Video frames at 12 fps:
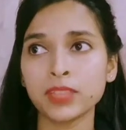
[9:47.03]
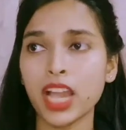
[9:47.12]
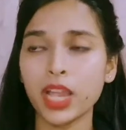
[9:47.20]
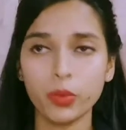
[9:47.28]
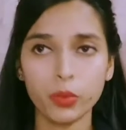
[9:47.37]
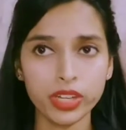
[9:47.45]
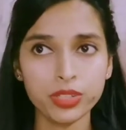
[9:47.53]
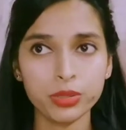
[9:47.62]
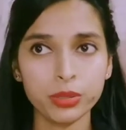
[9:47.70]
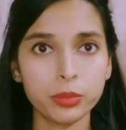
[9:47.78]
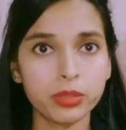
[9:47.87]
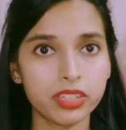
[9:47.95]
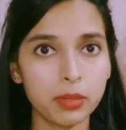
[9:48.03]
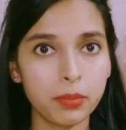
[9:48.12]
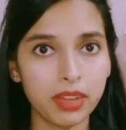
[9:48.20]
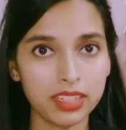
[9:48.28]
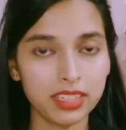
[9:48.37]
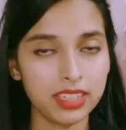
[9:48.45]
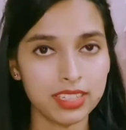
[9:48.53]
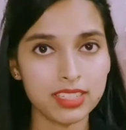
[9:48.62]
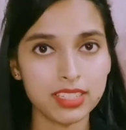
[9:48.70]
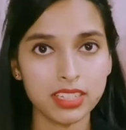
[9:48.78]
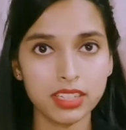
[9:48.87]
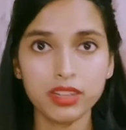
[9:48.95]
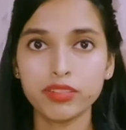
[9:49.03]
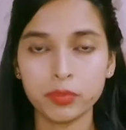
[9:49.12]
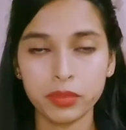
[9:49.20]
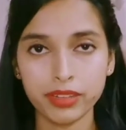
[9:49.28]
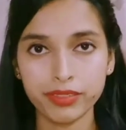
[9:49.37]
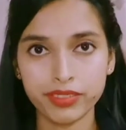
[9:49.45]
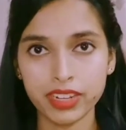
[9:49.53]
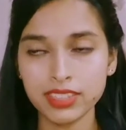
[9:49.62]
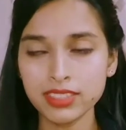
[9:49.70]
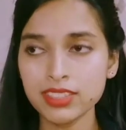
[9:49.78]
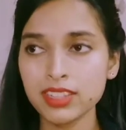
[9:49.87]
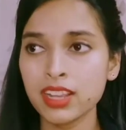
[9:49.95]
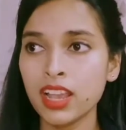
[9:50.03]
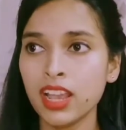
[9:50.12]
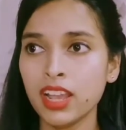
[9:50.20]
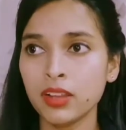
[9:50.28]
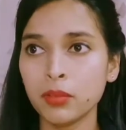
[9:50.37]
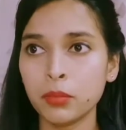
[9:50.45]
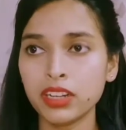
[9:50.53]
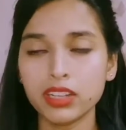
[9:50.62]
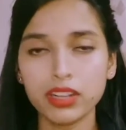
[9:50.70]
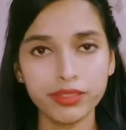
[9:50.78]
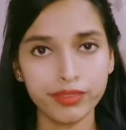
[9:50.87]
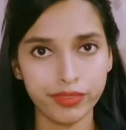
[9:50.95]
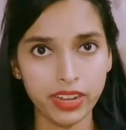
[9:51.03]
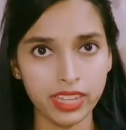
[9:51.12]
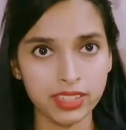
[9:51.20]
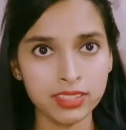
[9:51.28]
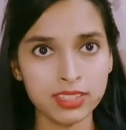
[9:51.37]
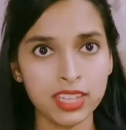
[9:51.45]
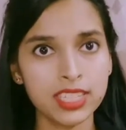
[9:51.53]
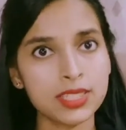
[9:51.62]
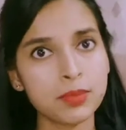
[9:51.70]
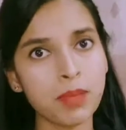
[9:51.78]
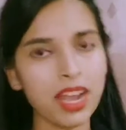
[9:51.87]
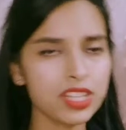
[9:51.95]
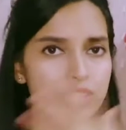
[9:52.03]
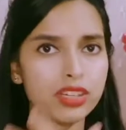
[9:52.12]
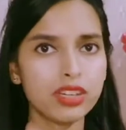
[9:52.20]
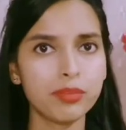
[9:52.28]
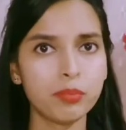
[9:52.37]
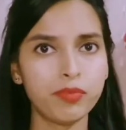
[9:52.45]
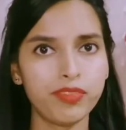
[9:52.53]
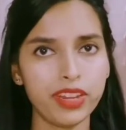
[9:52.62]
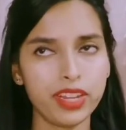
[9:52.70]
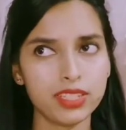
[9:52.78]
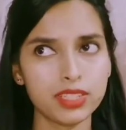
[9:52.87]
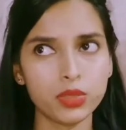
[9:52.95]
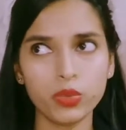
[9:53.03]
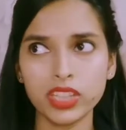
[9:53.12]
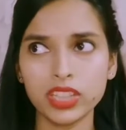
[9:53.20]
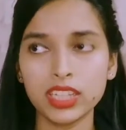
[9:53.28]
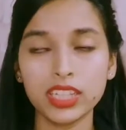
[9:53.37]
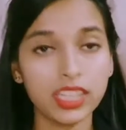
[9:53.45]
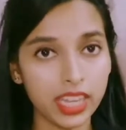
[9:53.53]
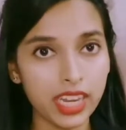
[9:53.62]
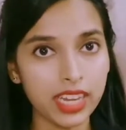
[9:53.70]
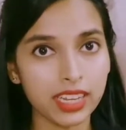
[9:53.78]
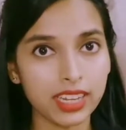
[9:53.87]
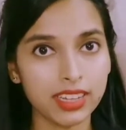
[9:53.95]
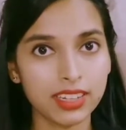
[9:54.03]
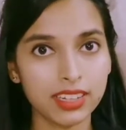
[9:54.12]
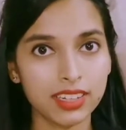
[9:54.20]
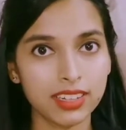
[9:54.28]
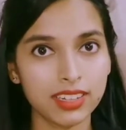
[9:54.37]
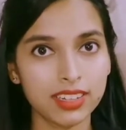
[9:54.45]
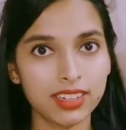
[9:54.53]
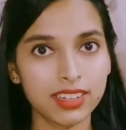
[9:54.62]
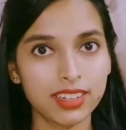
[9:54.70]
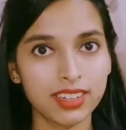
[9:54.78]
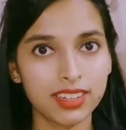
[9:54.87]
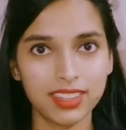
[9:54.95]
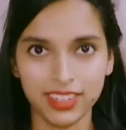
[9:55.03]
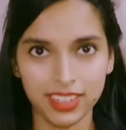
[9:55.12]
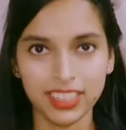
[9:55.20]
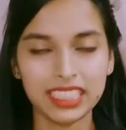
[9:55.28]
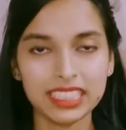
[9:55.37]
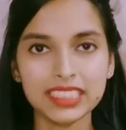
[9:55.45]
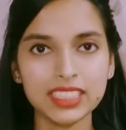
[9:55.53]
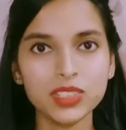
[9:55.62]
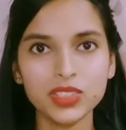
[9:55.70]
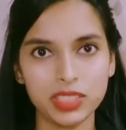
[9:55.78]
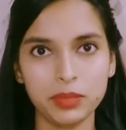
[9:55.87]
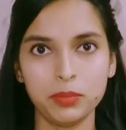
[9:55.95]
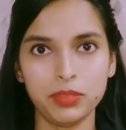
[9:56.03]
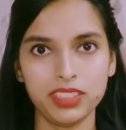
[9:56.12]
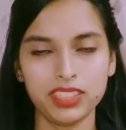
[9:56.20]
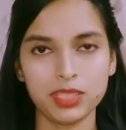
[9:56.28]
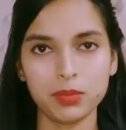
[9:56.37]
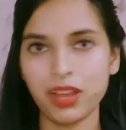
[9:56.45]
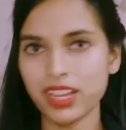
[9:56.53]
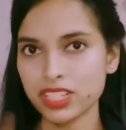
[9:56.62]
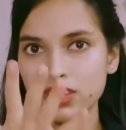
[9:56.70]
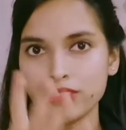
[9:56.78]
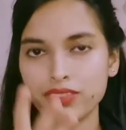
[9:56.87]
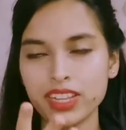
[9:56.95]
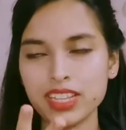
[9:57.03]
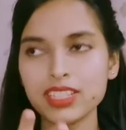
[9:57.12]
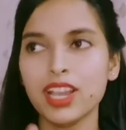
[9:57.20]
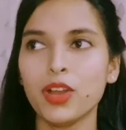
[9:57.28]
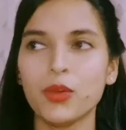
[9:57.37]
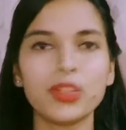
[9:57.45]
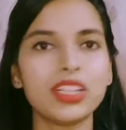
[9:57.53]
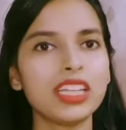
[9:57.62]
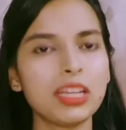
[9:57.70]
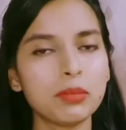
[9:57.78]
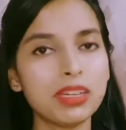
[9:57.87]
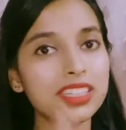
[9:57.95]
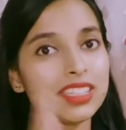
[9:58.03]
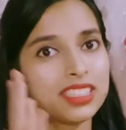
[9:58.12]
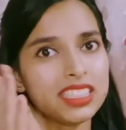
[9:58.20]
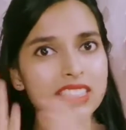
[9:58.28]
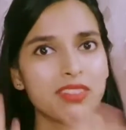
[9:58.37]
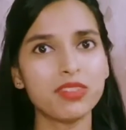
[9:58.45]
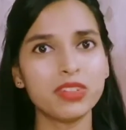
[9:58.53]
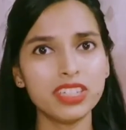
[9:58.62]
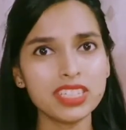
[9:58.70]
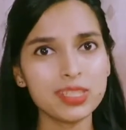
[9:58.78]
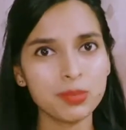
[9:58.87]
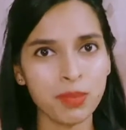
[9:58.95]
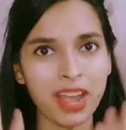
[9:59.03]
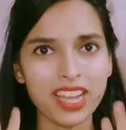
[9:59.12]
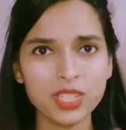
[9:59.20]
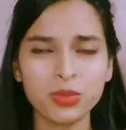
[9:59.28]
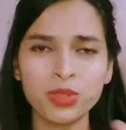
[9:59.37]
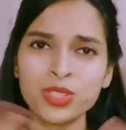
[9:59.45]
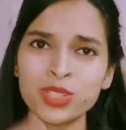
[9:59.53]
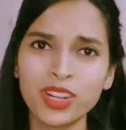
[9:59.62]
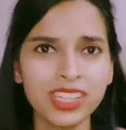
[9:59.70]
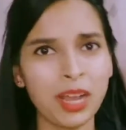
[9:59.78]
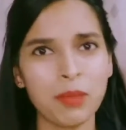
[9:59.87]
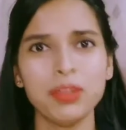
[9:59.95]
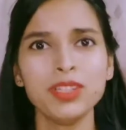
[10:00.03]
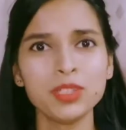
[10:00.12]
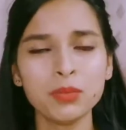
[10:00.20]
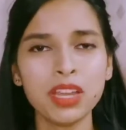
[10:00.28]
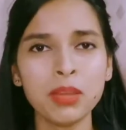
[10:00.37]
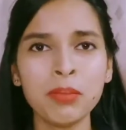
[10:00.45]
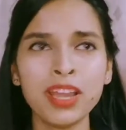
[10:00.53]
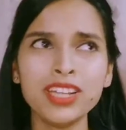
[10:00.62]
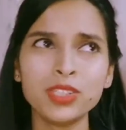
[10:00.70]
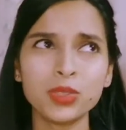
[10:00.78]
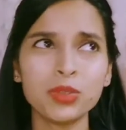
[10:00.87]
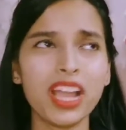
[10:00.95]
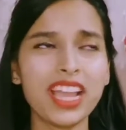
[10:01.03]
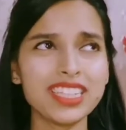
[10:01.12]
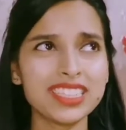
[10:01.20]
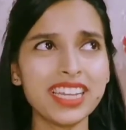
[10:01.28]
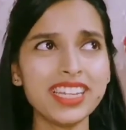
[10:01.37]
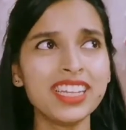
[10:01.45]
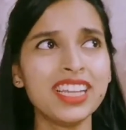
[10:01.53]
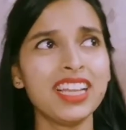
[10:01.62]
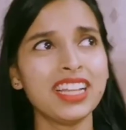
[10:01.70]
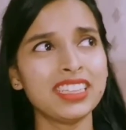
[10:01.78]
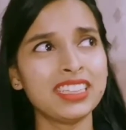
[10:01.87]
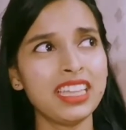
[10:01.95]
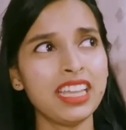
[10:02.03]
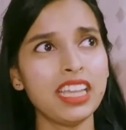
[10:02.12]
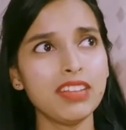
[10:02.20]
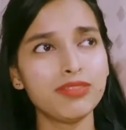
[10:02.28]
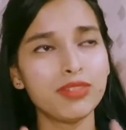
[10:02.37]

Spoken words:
I went to a birthday party yesterday of my friends, but her friends smashed her face with the cake. This is so simple. Smashed her face with the cake, but this word smashed was not coming to my mind. So I said they